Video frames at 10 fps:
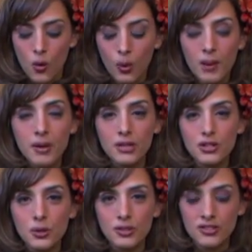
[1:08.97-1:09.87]
What I'm going
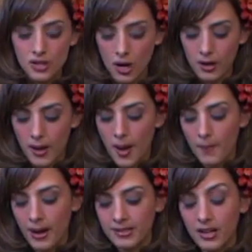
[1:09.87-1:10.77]
to do is start
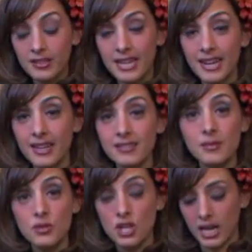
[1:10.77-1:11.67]
by sauteing
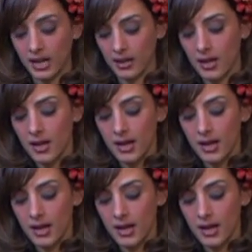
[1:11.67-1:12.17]
some chicken.